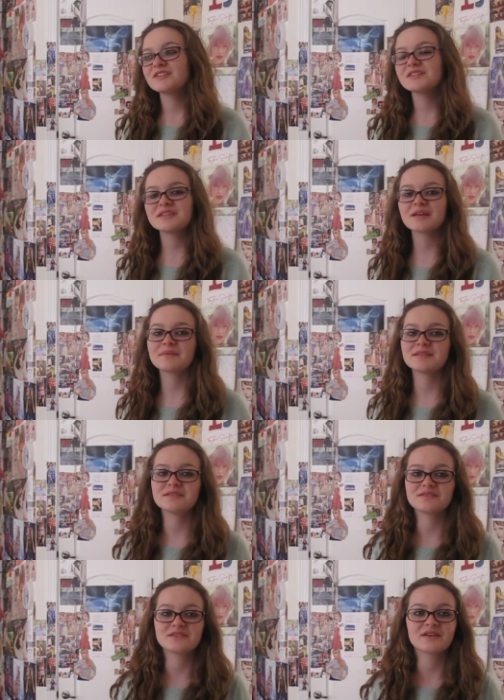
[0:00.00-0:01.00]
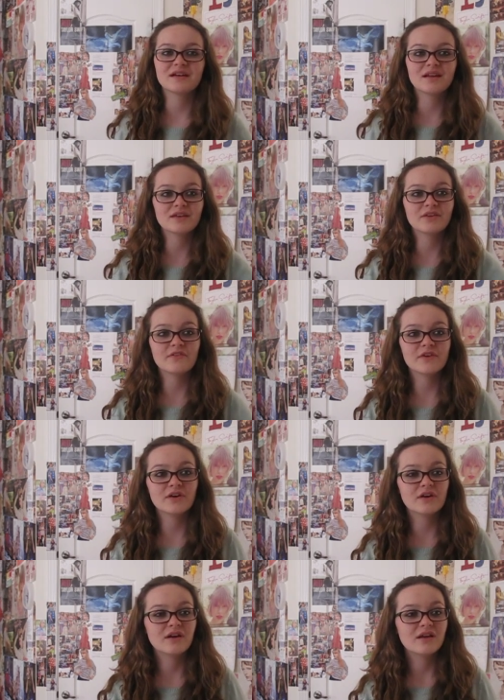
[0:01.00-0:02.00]
she's like my sister, and I love
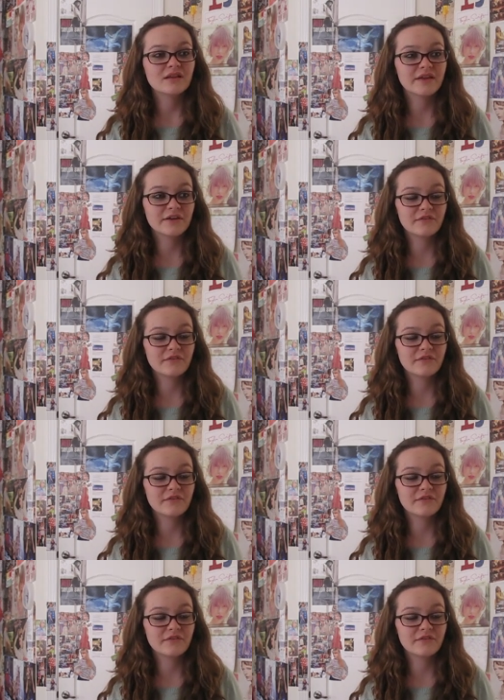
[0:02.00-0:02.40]
her like